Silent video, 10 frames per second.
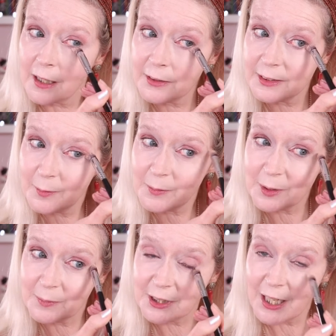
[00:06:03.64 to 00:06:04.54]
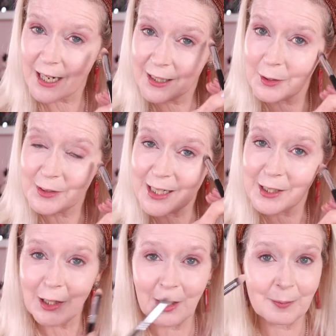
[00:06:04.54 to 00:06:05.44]
no symptoms yet, no dead
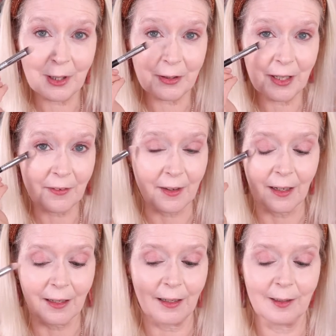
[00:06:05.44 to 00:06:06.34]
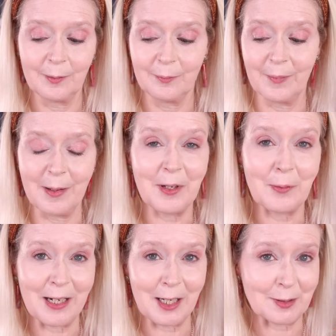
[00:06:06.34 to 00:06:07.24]
arm, no nothing. Maybe I'll
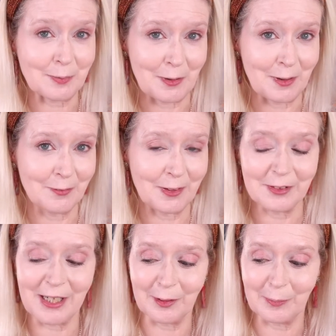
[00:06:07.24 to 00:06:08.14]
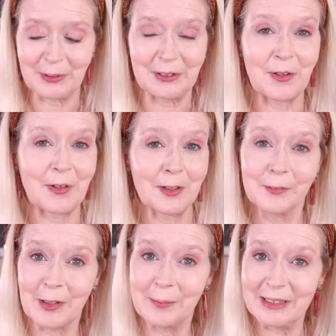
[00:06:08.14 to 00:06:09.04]
wake up tomorrow and feel terrible, so I thought I'll
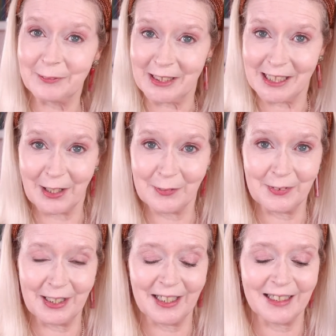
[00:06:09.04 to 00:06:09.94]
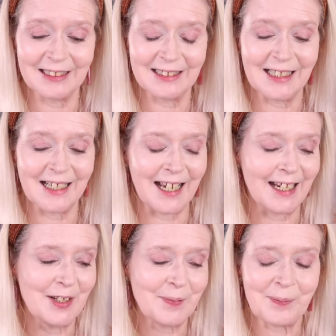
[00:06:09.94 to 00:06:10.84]
film this video for you guys today.
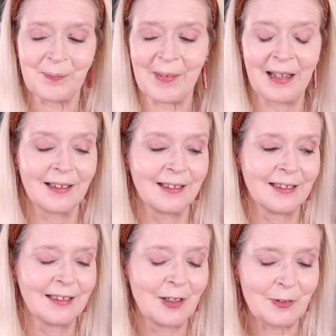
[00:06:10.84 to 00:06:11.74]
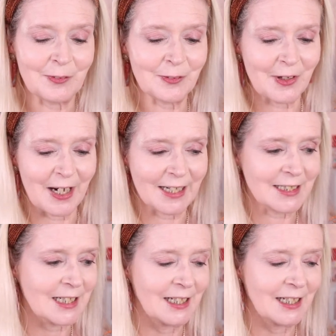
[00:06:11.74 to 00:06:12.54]
Right,